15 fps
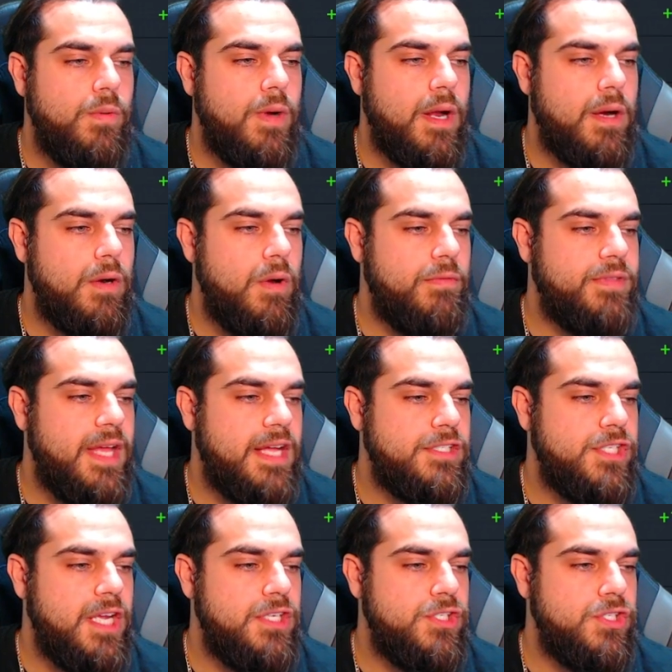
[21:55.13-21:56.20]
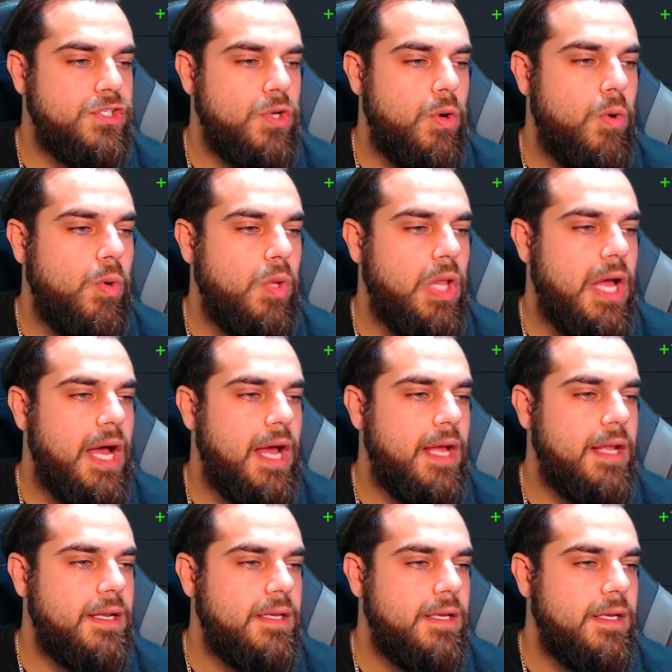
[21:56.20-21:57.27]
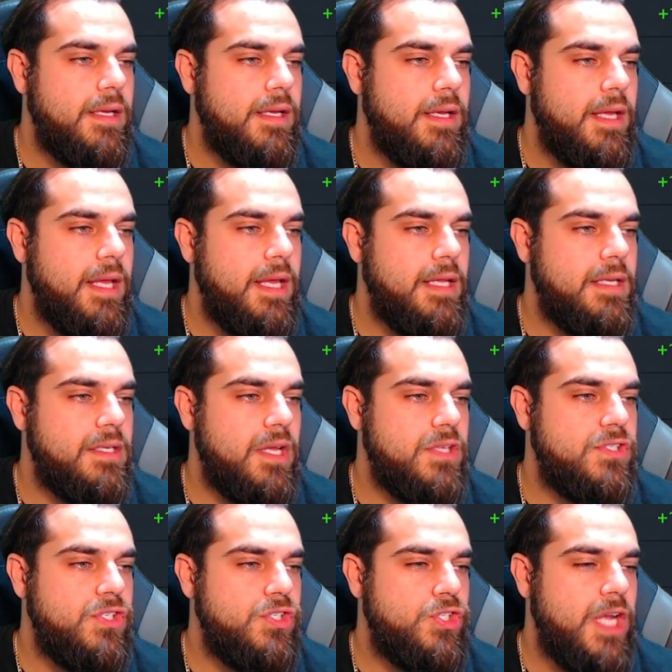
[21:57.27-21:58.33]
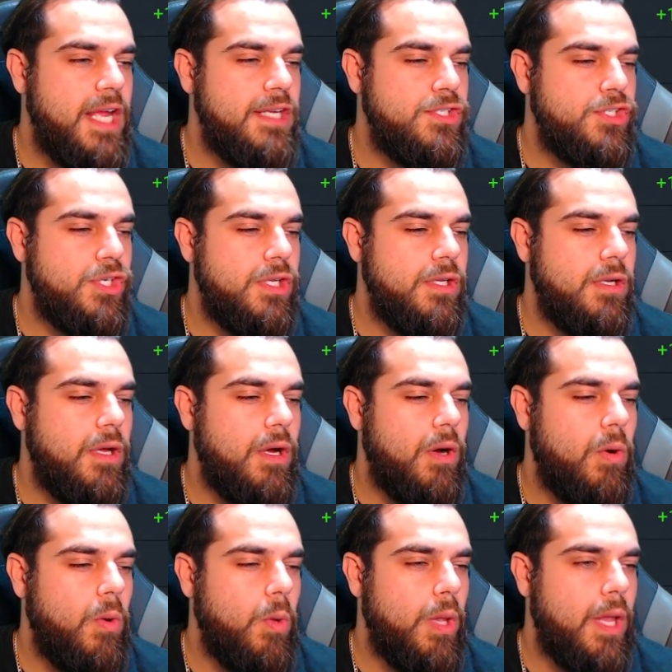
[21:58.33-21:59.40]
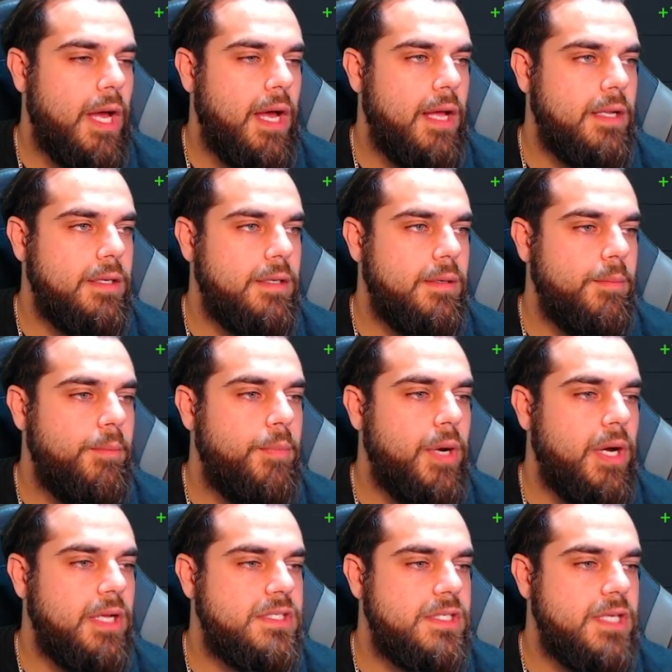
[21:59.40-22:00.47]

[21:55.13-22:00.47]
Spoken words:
I don't know if that changes a whole lot. It doesn't change it a whole lot, but